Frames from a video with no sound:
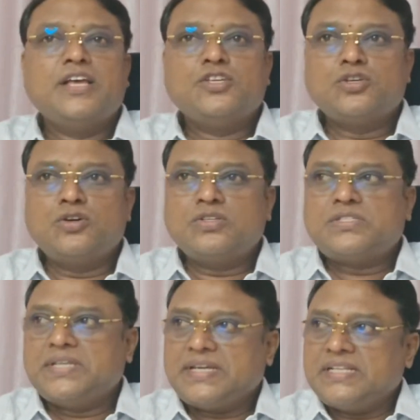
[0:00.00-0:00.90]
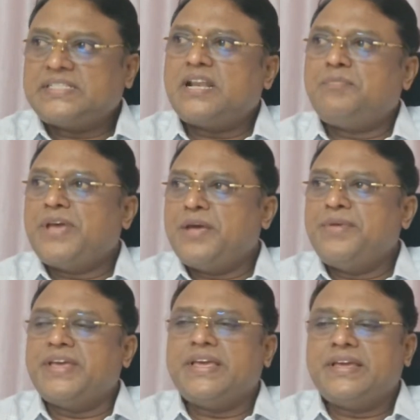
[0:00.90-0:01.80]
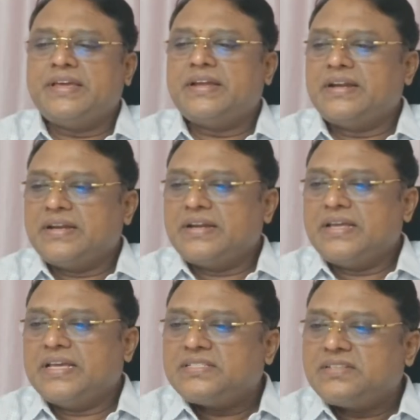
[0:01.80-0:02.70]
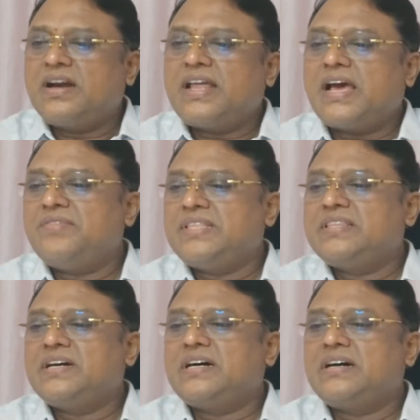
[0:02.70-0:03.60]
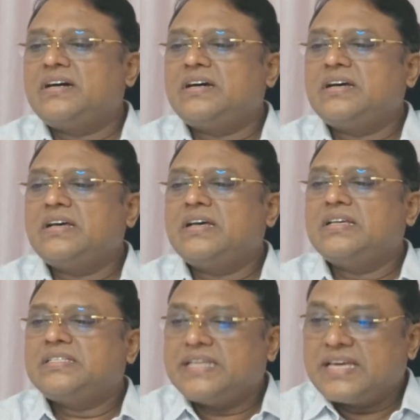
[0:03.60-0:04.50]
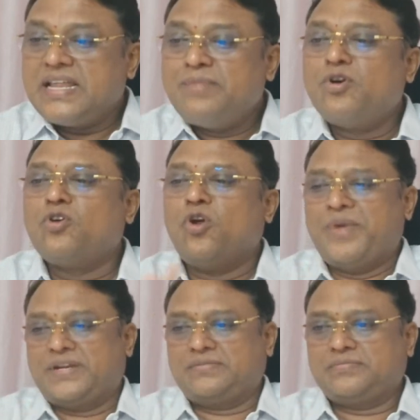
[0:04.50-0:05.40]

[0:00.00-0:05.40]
So sickle cell baby is not having the sickle hemoglobin.